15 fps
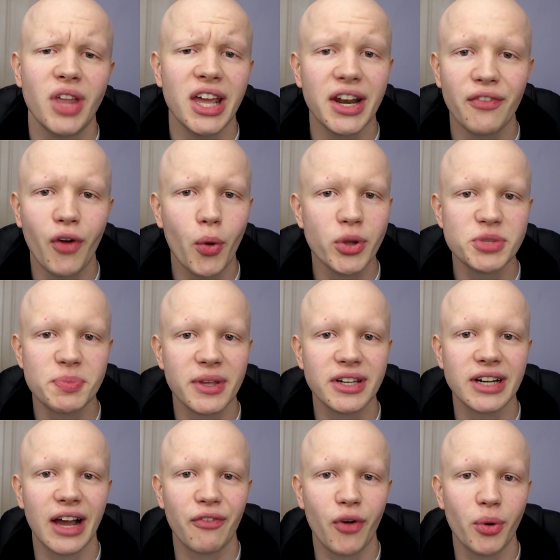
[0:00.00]
And I've always
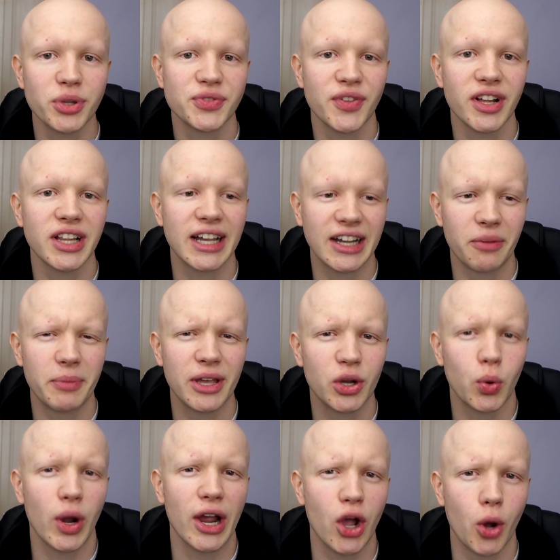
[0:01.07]
been, I've always felt like I've been
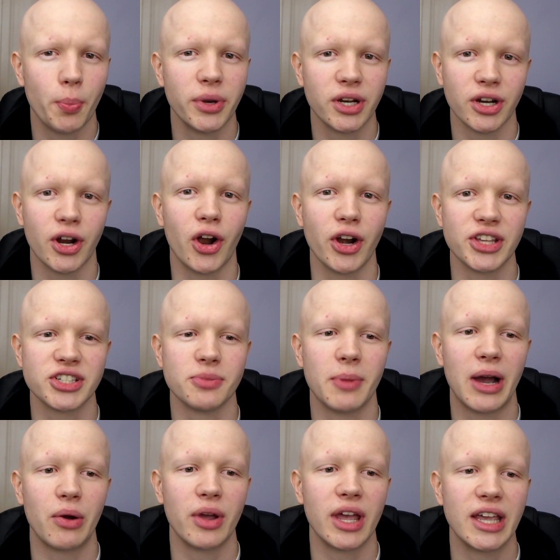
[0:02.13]
quite open and honest
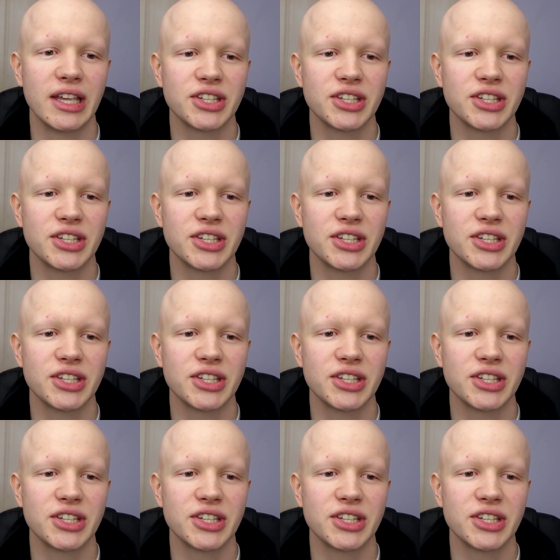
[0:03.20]
about it.